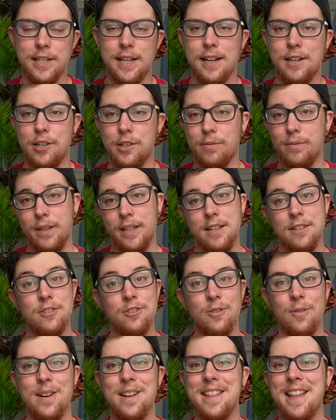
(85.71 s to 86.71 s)
I actually really
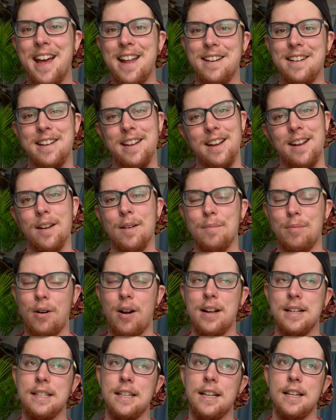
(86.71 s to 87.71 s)
enjoy the editing
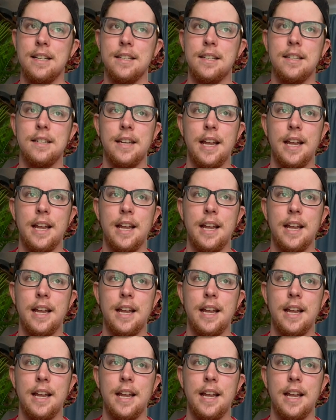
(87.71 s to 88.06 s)
process,